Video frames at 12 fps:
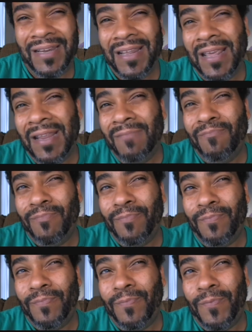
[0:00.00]
And
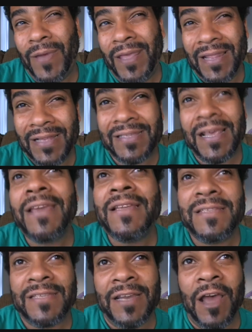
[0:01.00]
in the
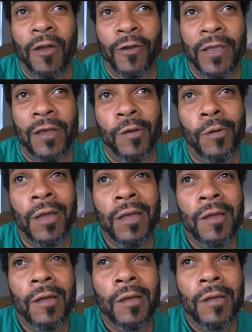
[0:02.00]
second scenario,
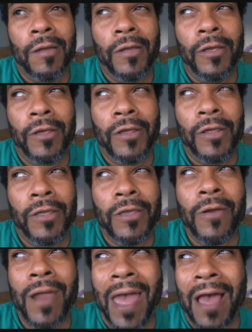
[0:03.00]

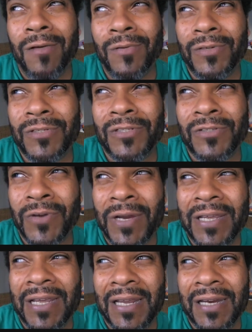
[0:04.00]
you're out
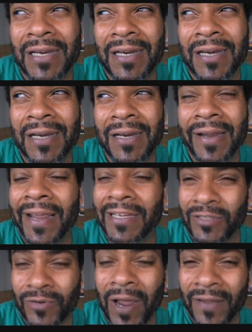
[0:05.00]
drinking
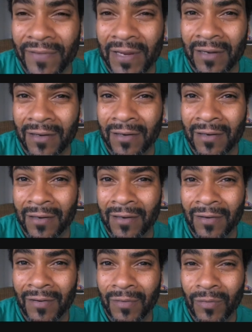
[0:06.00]
and driving
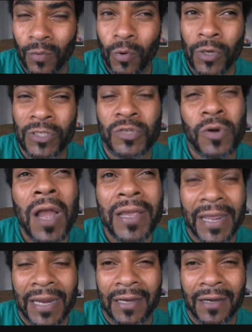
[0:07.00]
or
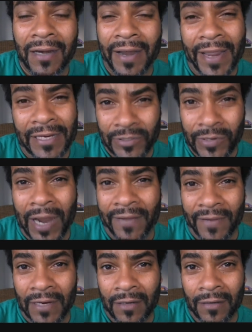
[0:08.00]
drugging and
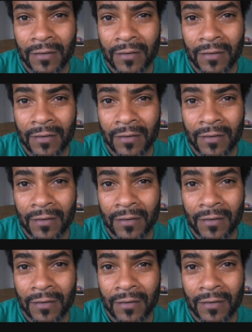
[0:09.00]
driving,